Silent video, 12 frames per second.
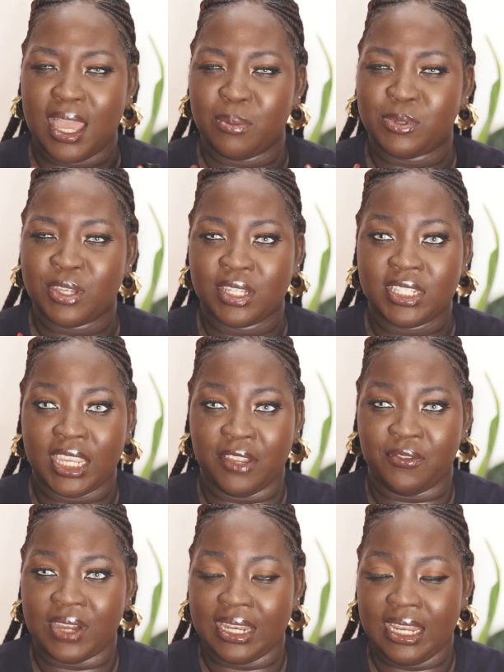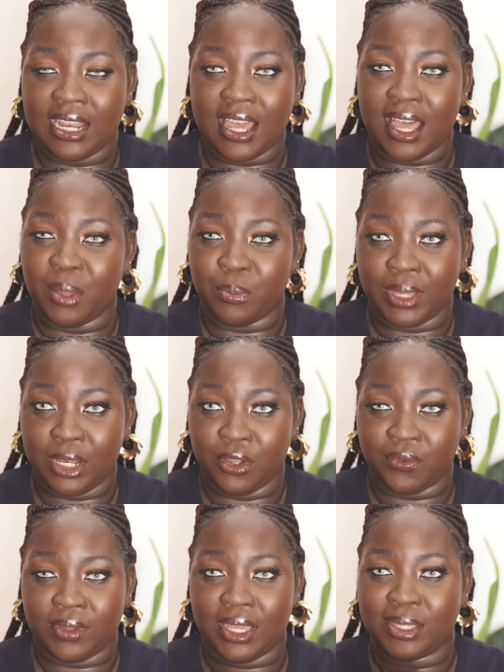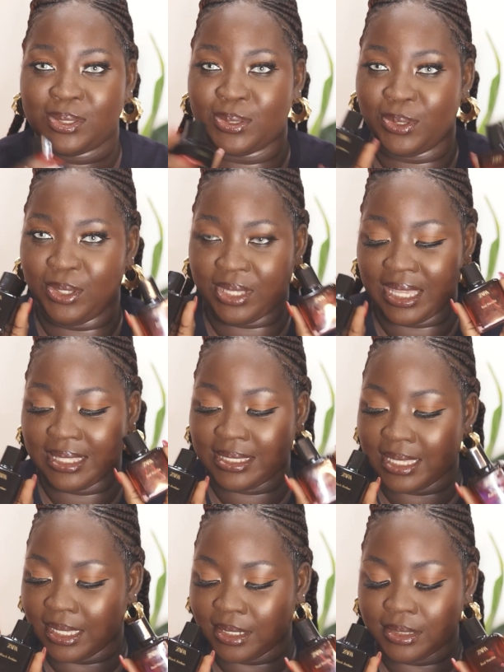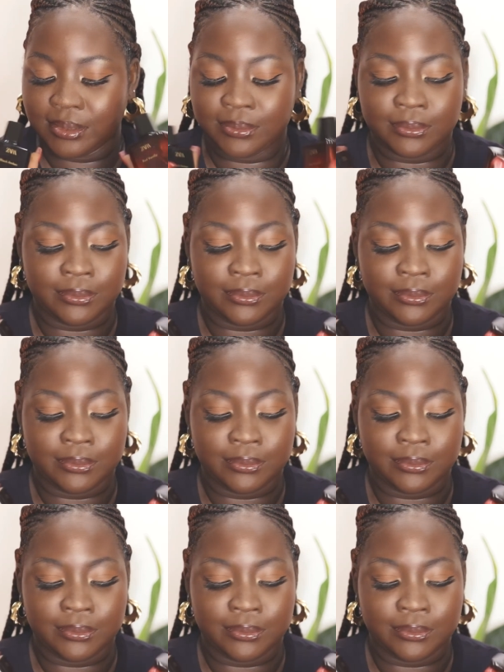I am such a vanilla amber lover, so you can tell.